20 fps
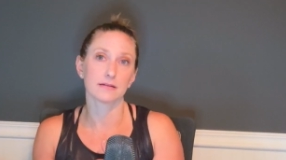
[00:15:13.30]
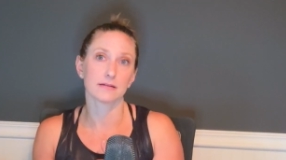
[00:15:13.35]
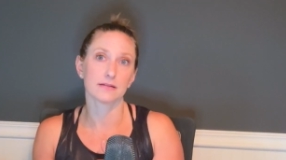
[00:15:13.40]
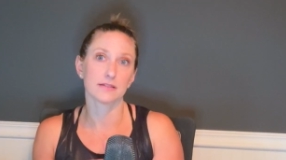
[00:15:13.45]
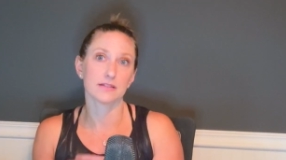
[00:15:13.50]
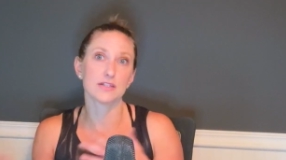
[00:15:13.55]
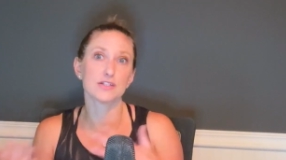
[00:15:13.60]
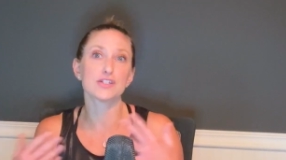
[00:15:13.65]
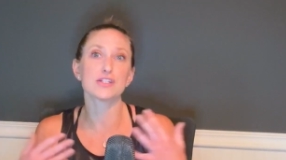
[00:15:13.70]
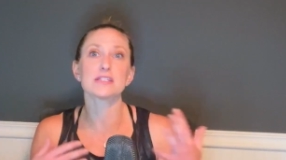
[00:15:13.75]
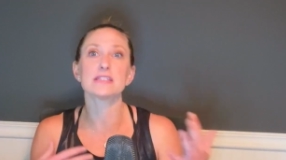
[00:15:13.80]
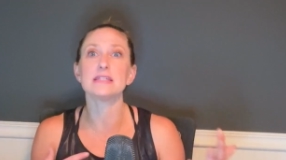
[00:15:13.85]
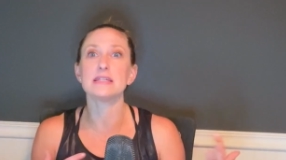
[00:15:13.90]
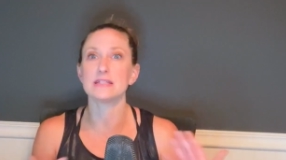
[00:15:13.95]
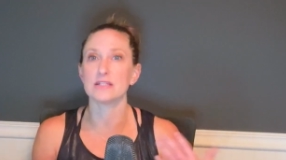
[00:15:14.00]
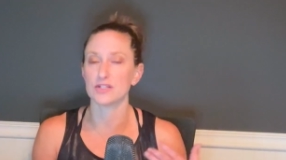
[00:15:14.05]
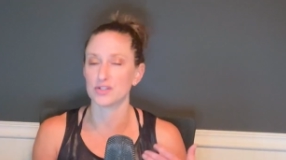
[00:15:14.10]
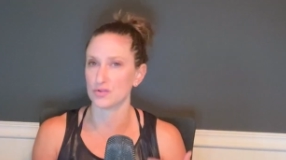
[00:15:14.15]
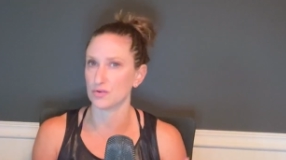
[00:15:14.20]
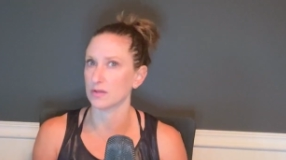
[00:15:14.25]
You just need
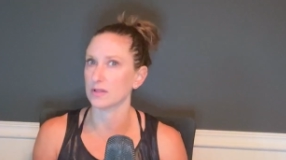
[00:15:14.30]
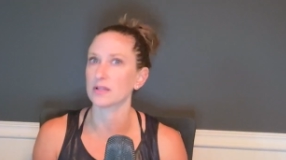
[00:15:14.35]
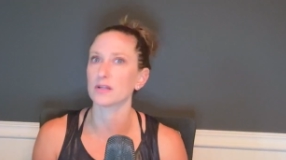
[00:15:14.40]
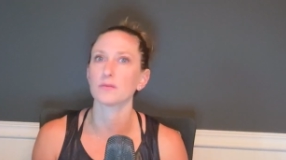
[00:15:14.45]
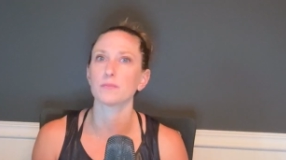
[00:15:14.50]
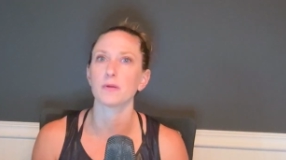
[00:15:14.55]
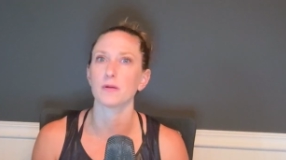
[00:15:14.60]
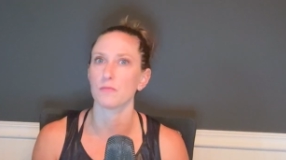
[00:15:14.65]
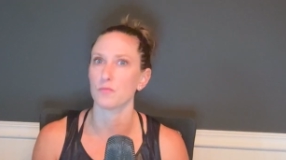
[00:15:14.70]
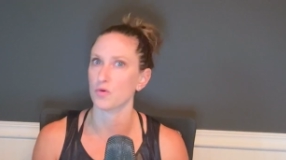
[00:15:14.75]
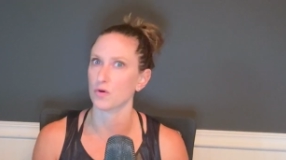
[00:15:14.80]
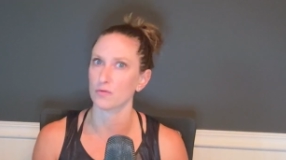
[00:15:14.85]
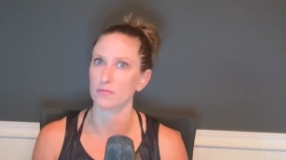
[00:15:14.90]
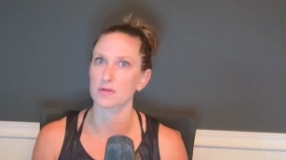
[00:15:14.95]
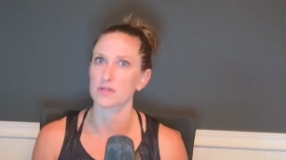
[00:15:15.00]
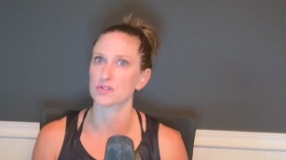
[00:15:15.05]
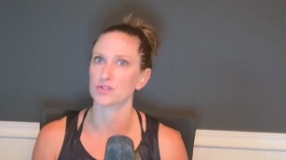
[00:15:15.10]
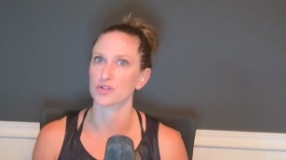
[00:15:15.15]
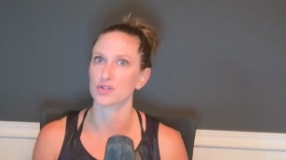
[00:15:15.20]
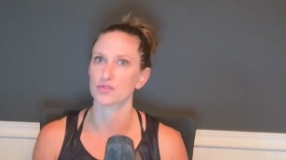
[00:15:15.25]
to do a little bit more
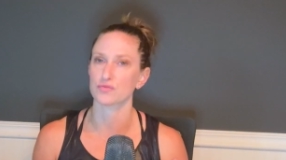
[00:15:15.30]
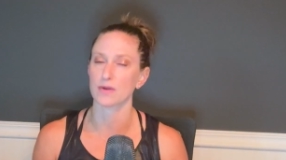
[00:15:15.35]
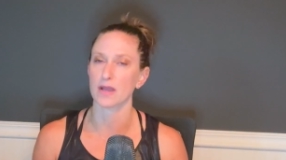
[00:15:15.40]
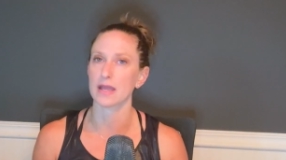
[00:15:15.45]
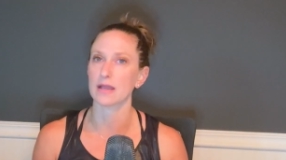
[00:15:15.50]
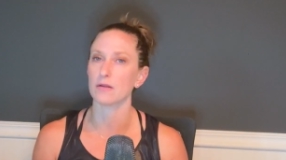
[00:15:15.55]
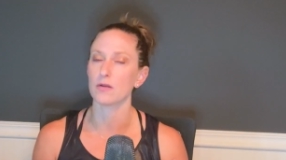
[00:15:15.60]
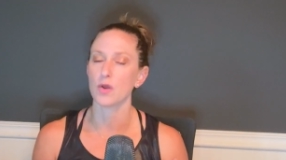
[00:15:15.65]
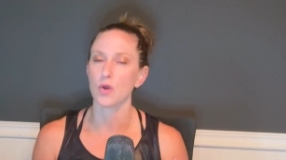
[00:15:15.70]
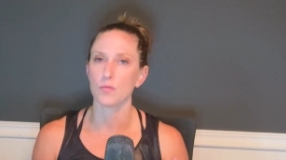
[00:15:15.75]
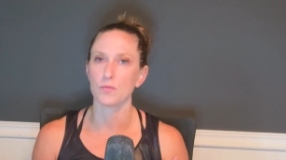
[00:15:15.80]
research, right?